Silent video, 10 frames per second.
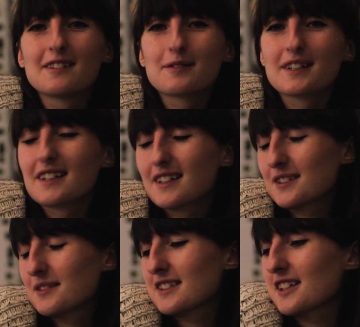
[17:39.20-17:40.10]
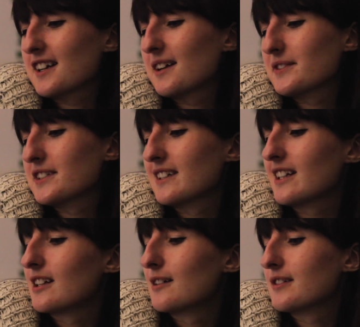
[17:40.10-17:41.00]
feelings which I
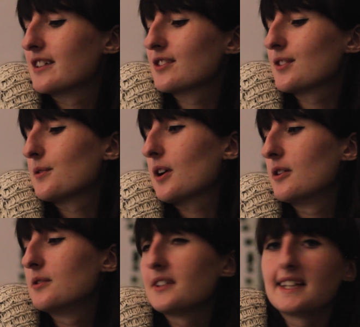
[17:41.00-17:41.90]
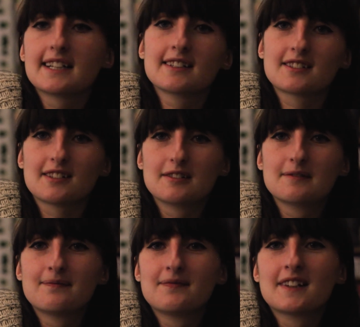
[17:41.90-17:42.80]
absolutely love, and it's so cosy, so
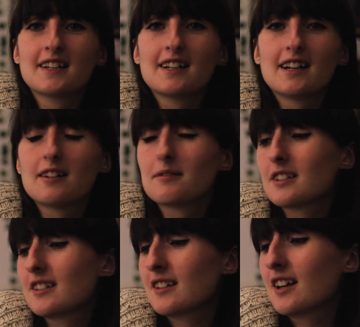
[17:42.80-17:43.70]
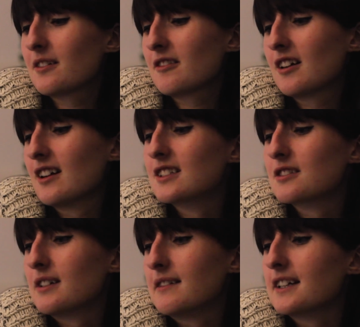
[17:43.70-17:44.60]
I'd quite like
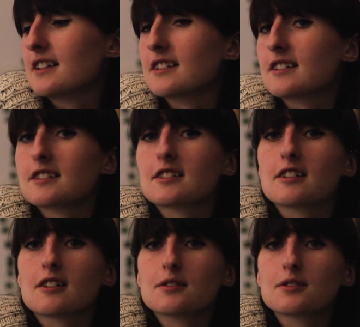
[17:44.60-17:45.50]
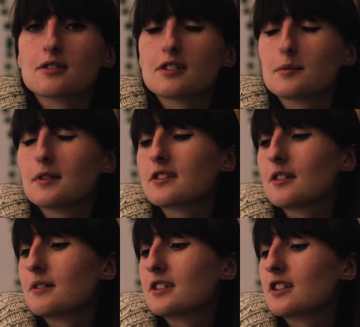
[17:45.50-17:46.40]
to reread this actually close to Christmas.
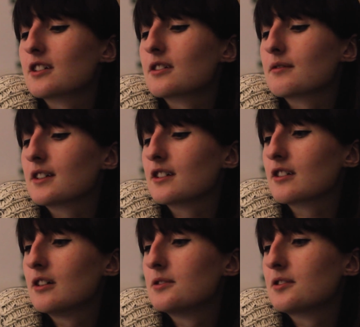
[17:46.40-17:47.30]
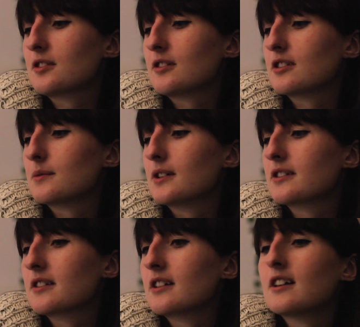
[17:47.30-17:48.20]
I wish I could have read it closer to
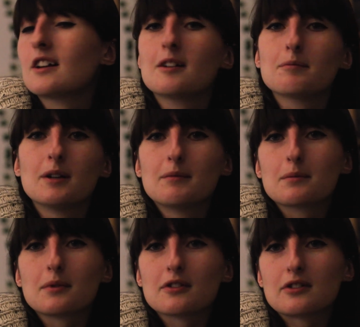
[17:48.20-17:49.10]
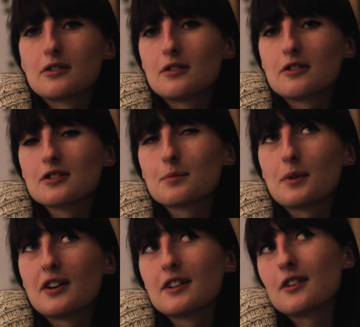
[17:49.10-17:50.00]
Christmas, but my blog tour
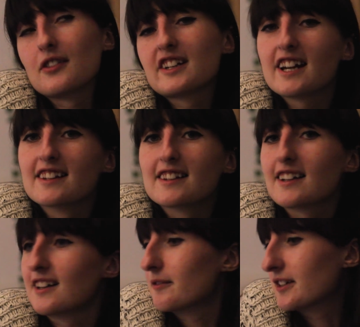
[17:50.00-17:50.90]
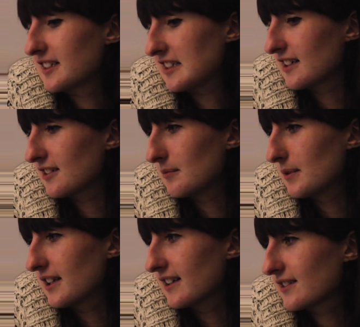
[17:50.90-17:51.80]
spot is on the 10th and I wanted to get it done
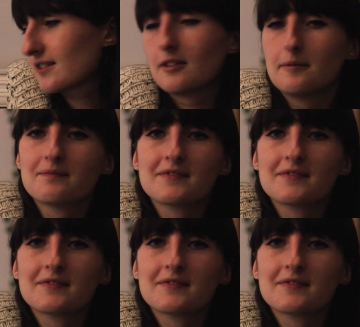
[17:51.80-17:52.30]
by then, so